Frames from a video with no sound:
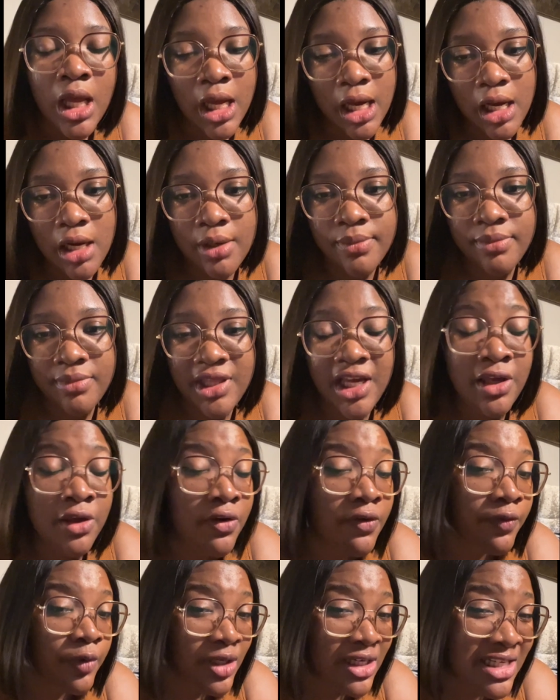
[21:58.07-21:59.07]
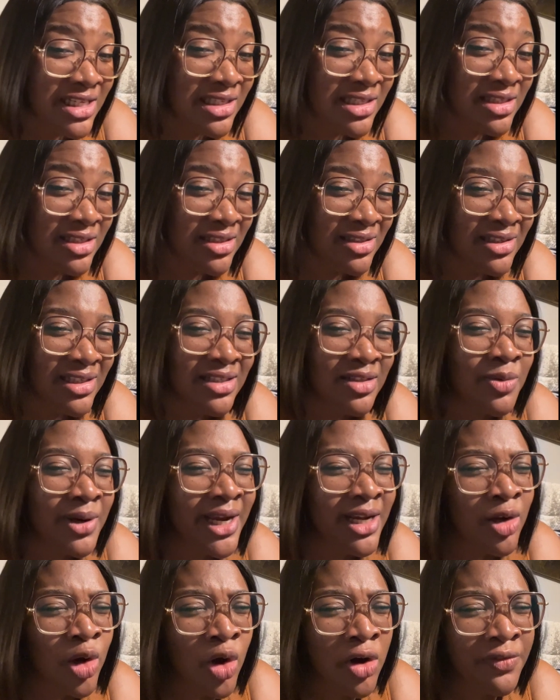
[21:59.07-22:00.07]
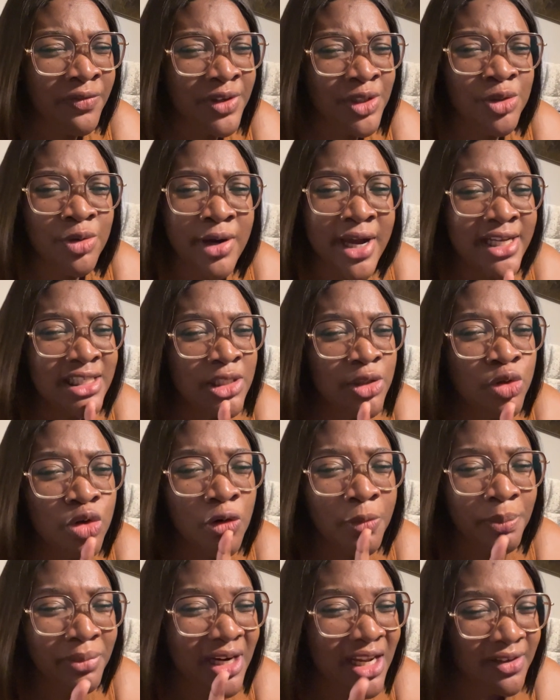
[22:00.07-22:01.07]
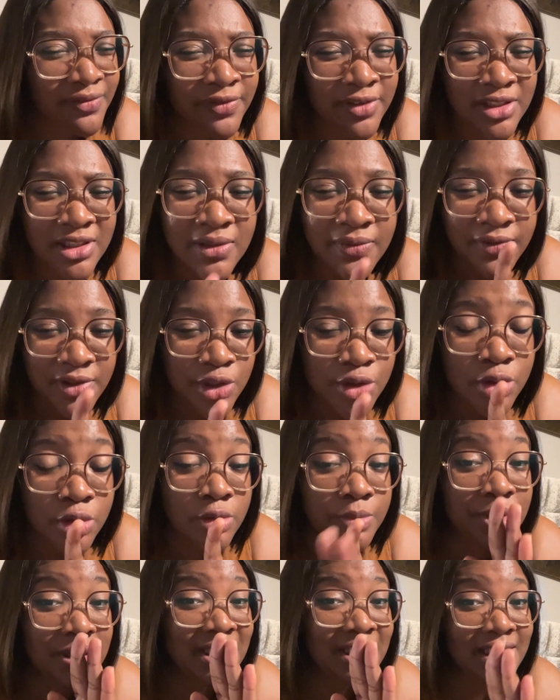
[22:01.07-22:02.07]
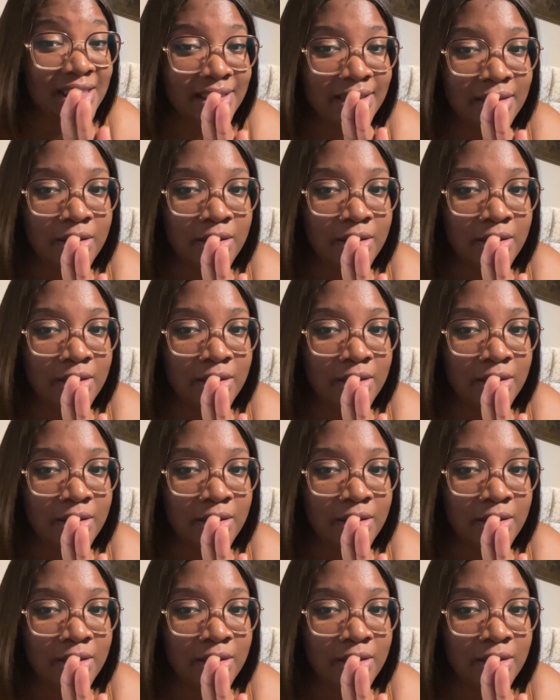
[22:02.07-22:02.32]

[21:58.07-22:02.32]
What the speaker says: Thank you for listening. It's quite a long video. I did not plan for this video to be this